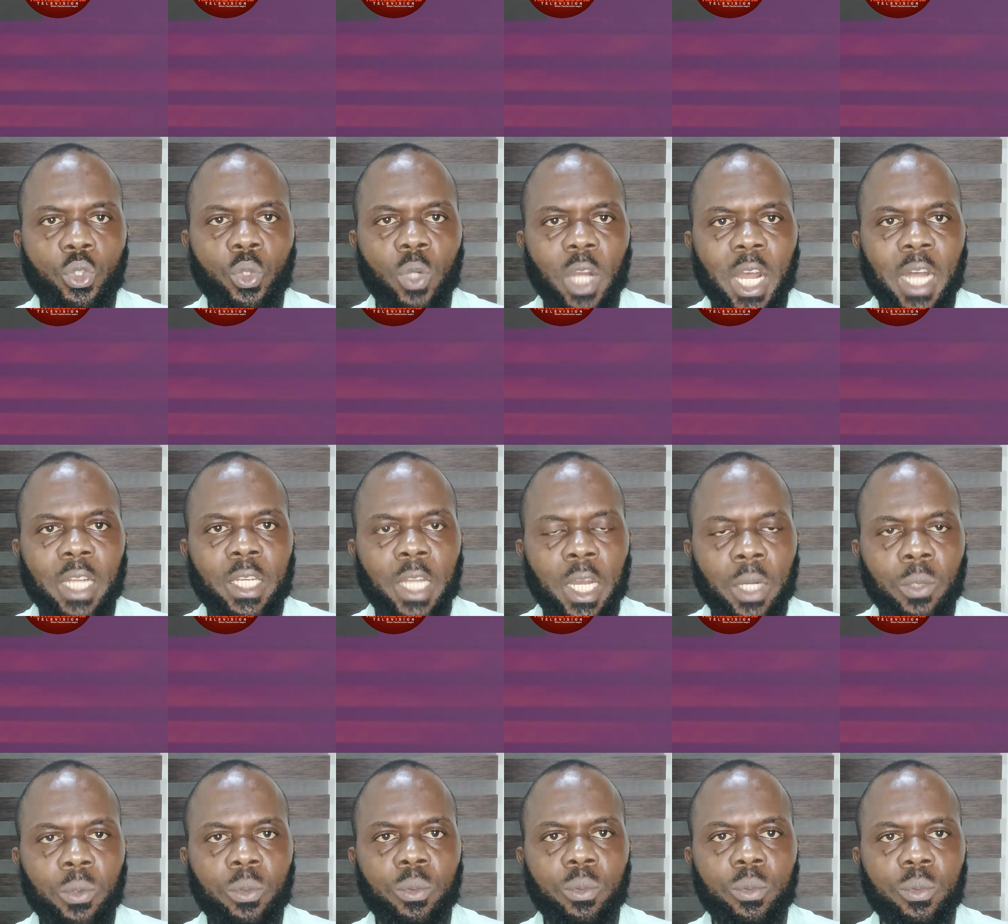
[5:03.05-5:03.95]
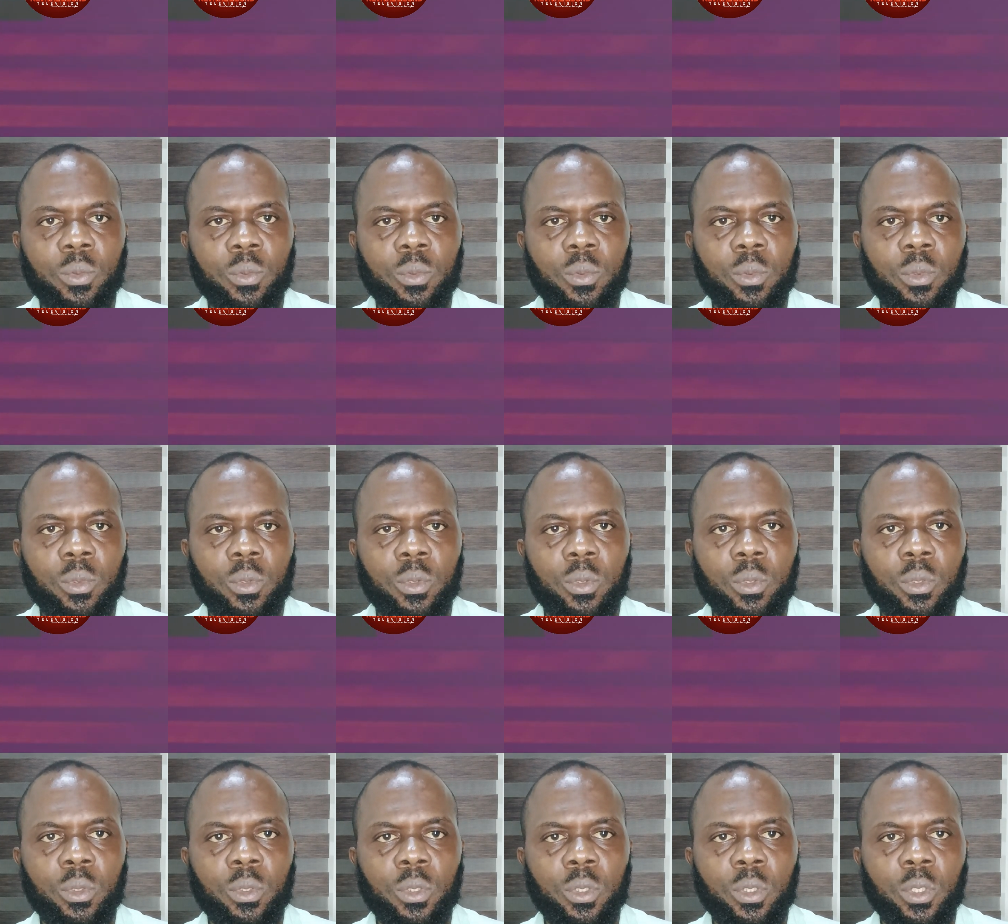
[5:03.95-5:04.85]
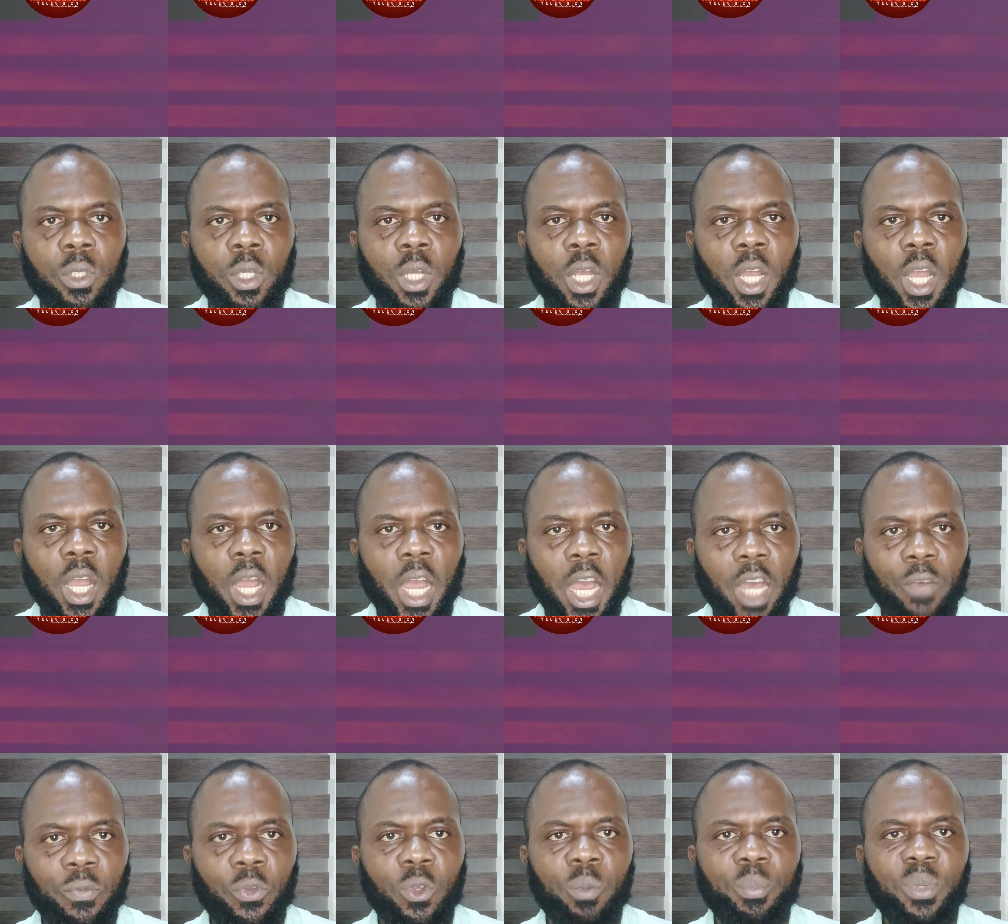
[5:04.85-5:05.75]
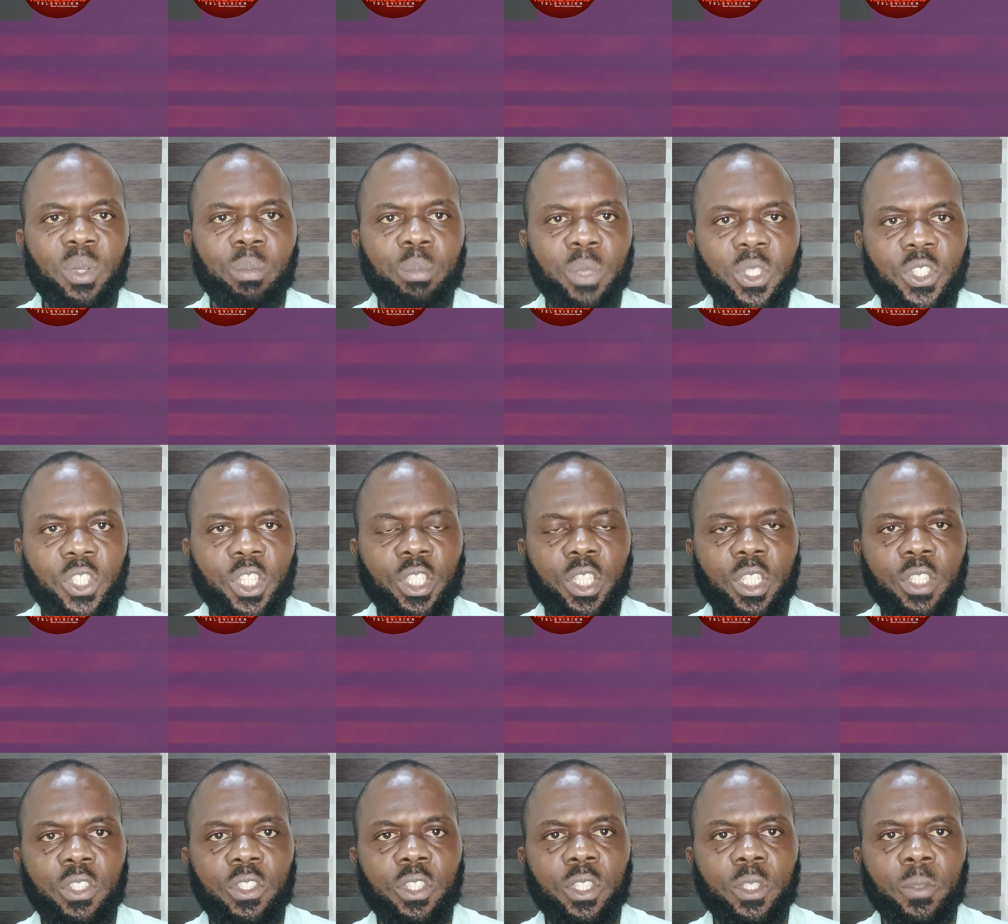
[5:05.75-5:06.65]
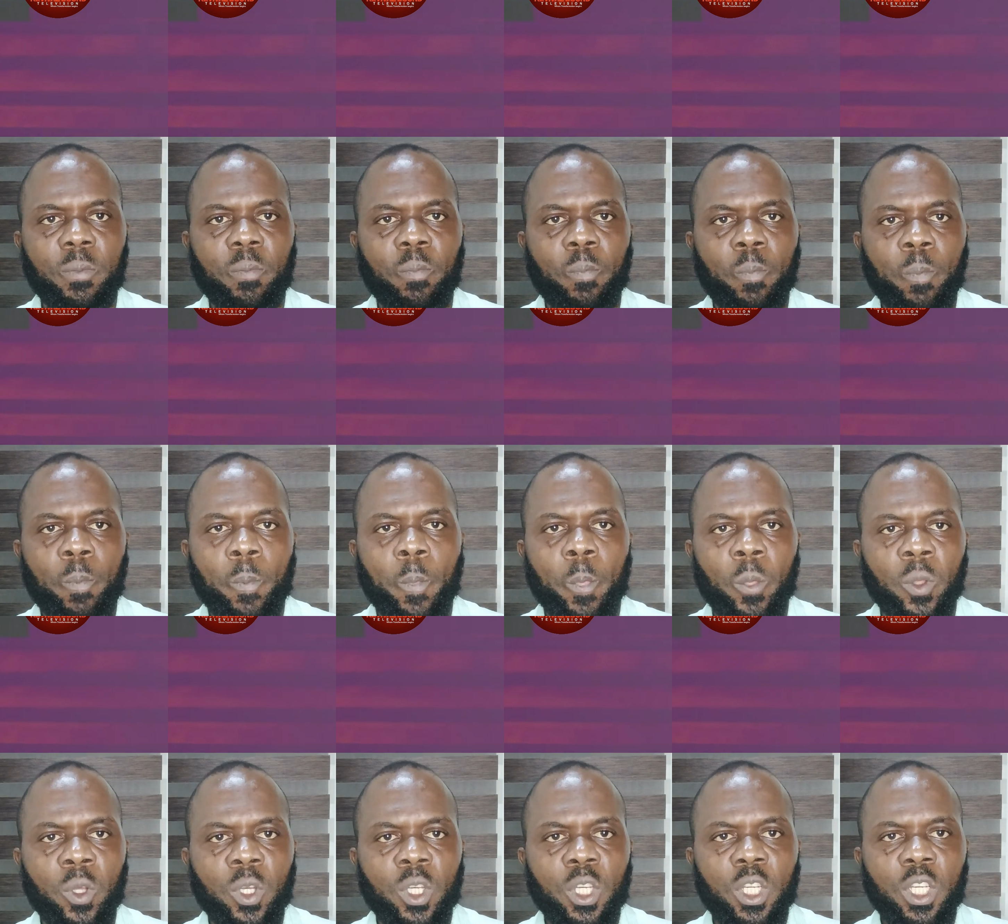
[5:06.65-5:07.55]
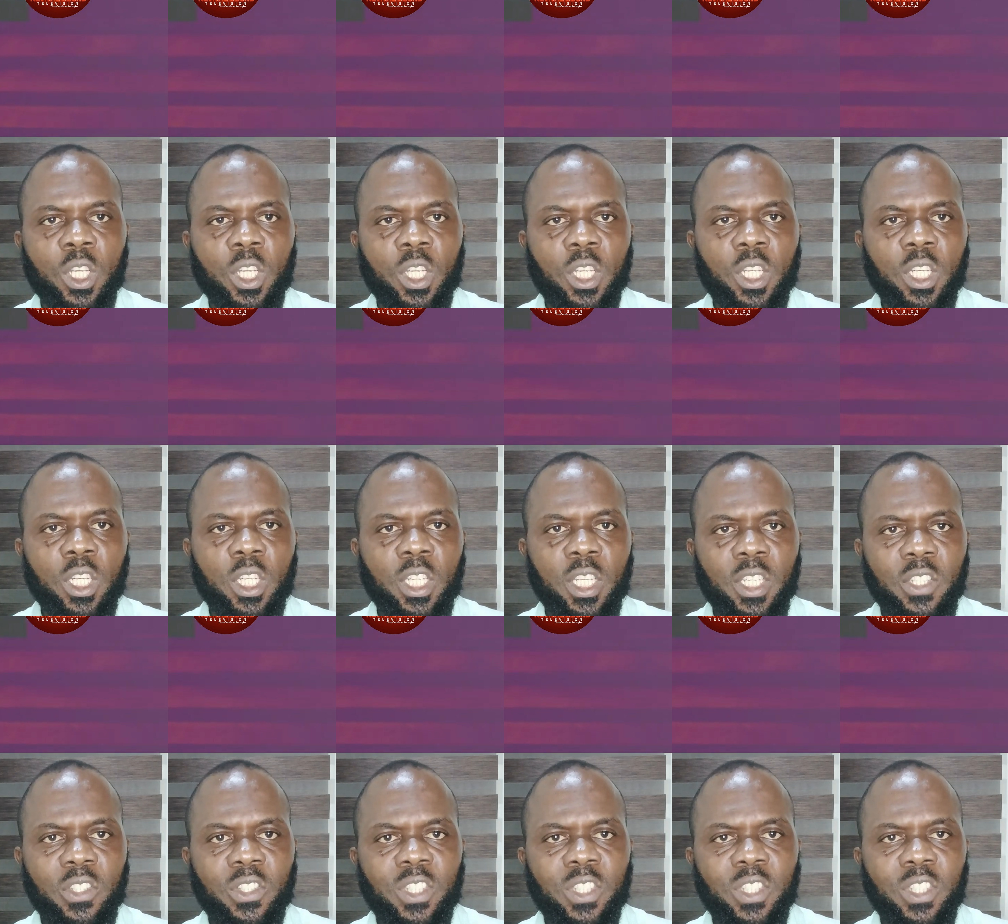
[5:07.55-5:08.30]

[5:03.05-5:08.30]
Now, I'm not saying to not be challenged, because there are some of us who really need to be challenged.